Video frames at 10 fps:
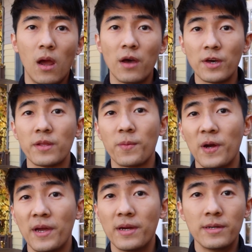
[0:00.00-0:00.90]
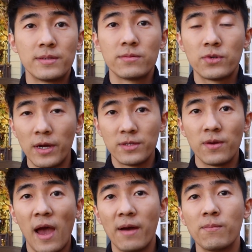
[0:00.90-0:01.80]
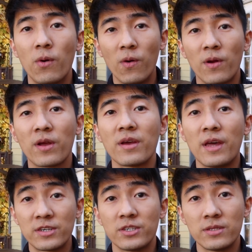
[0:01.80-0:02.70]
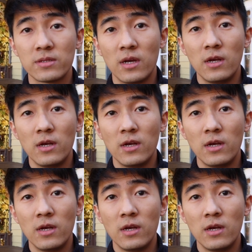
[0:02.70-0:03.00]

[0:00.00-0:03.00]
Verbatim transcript: Another way is try to have more connections.